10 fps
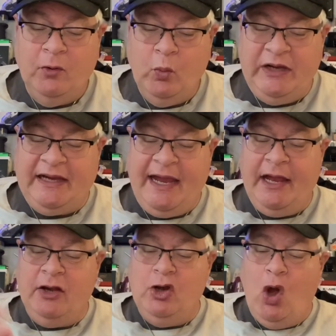We
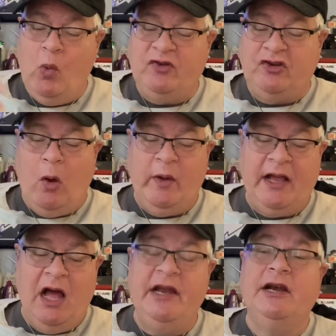can't know what's
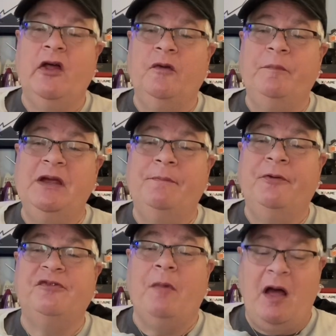going on in other
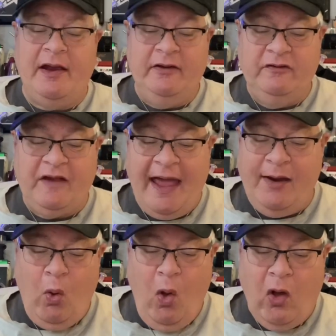people's minds
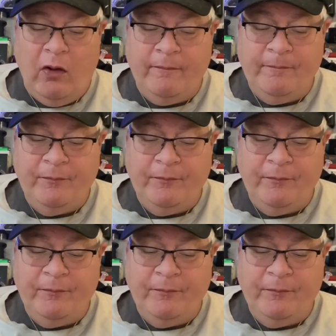at all.